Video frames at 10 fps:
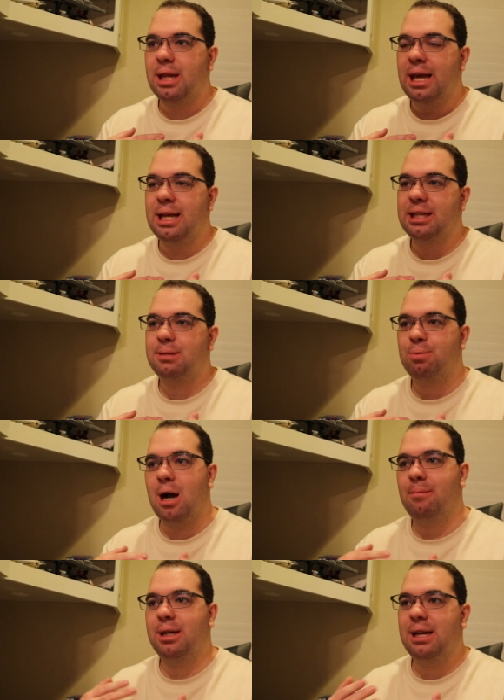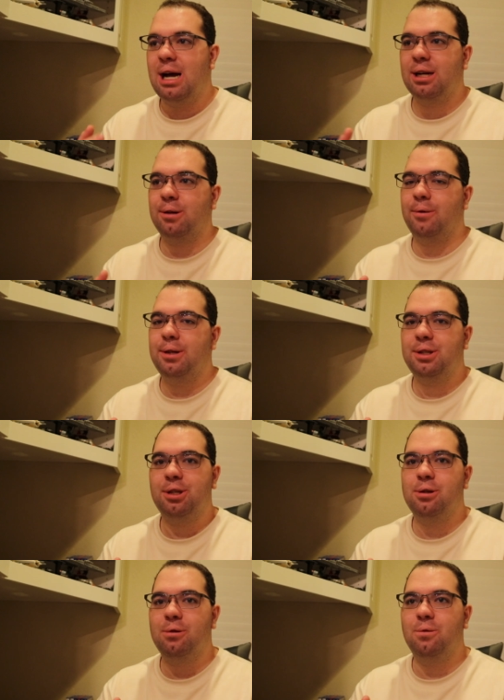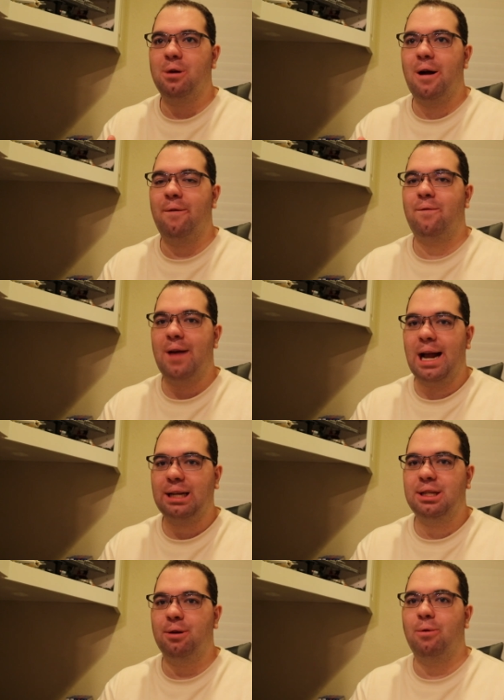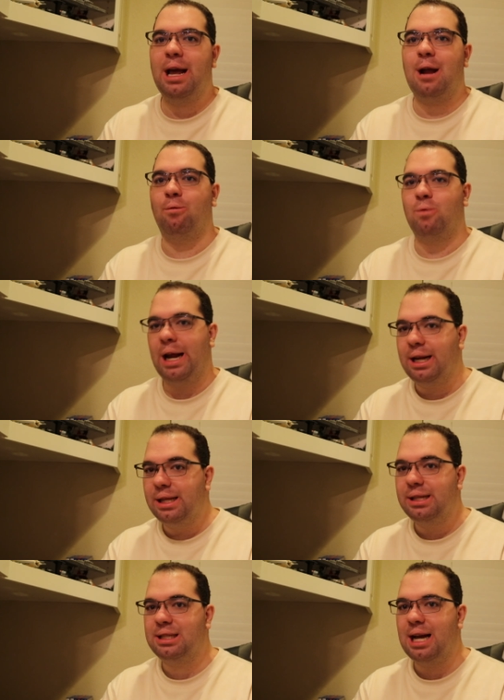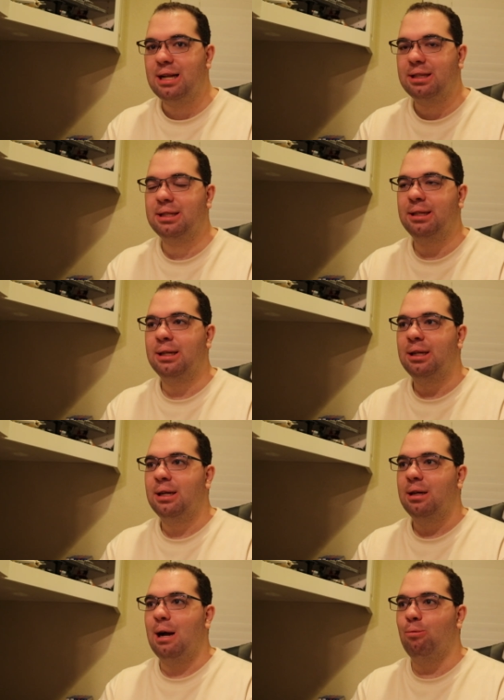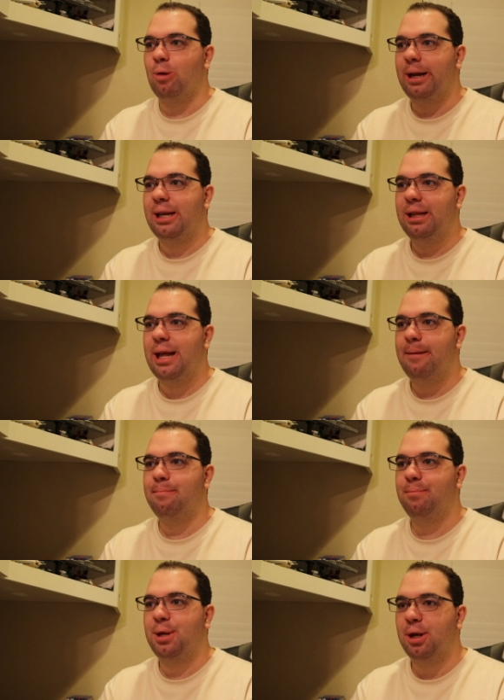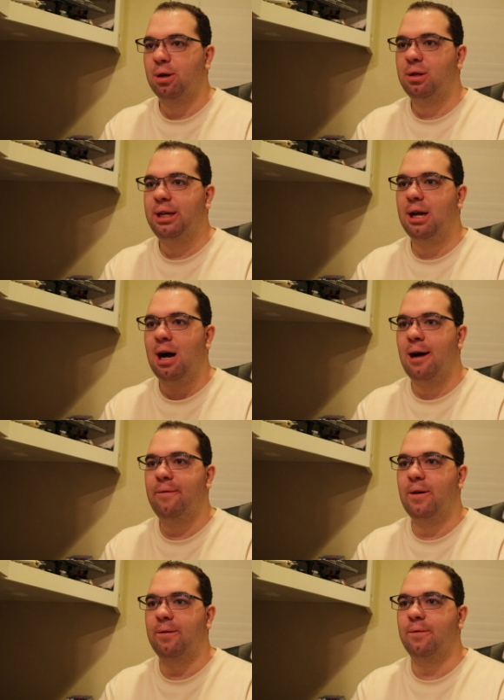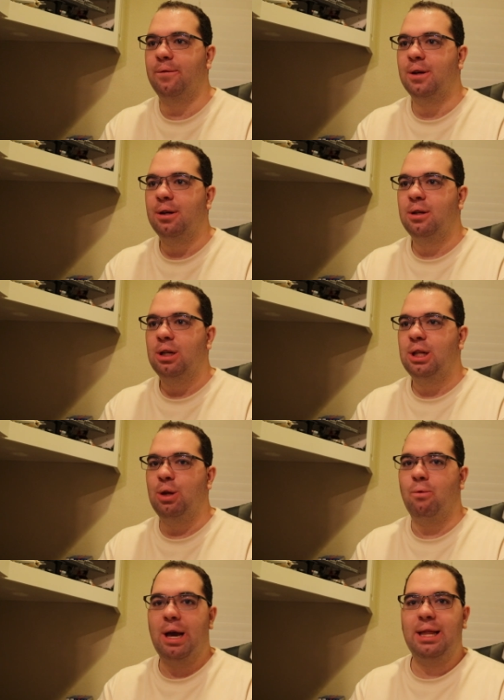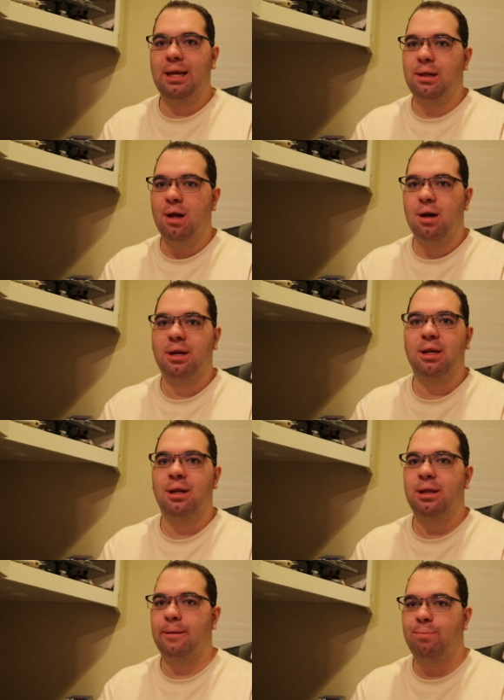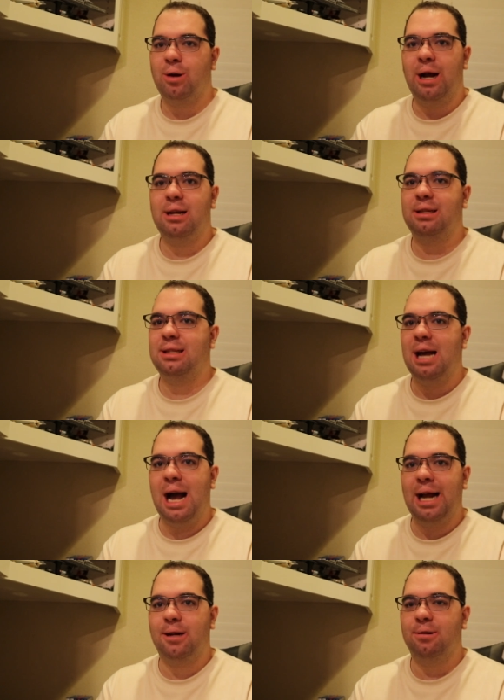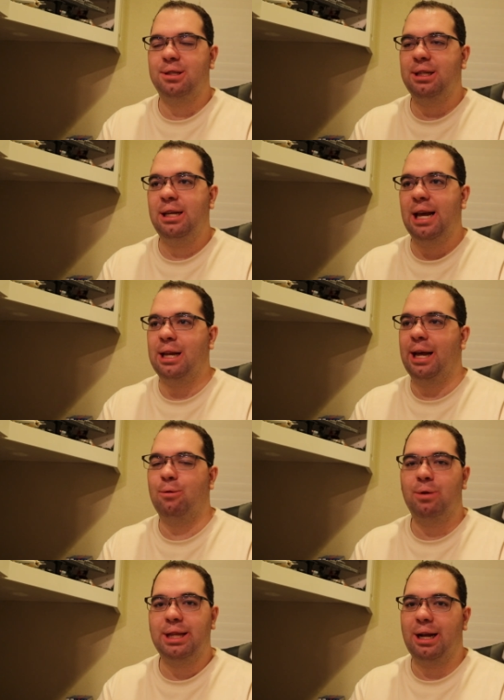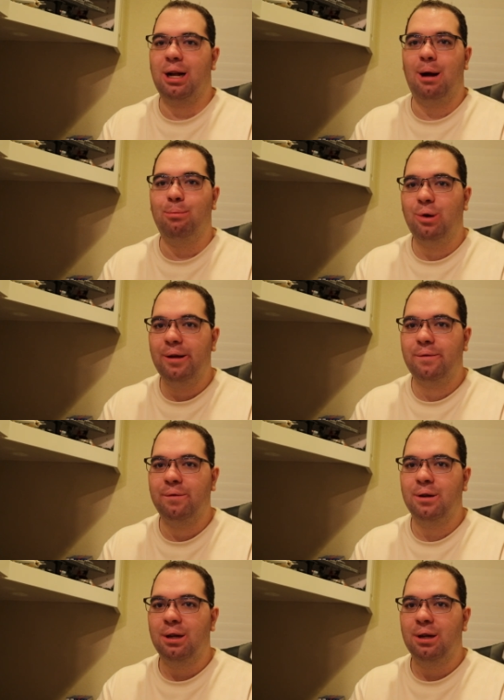is probably not going to affect the way I rank these sets. I'm ranking them purely off of the way they look, the price, the accuracy, and like what they come with.